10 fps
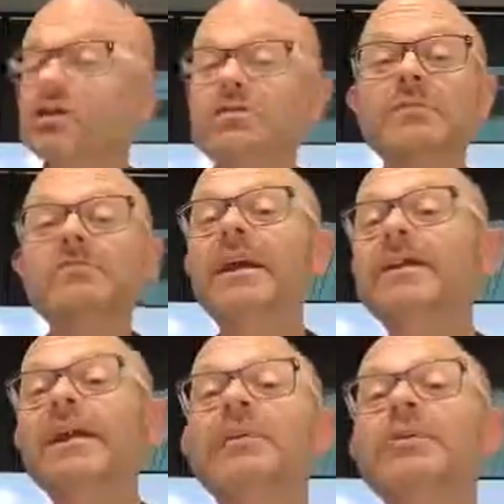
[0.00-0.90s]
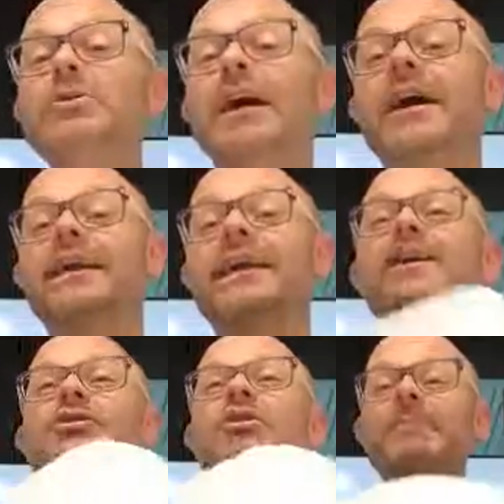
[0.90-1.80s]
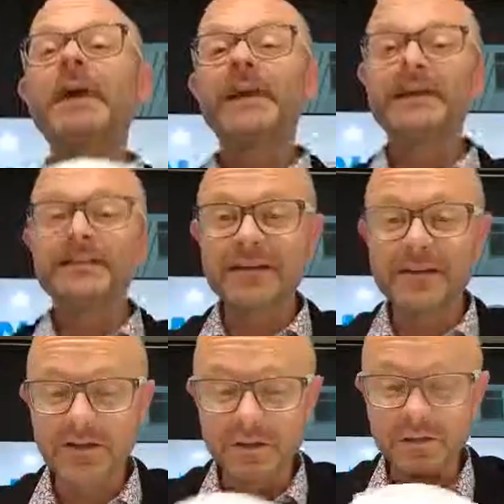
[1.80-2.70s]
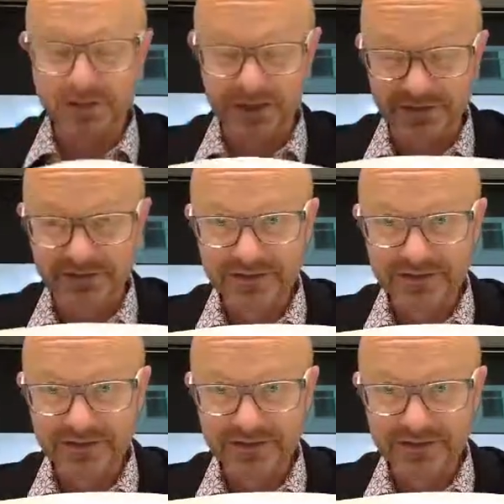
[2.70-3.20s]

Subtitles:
Shouldn't have been near a drain. Should be in its enclosure.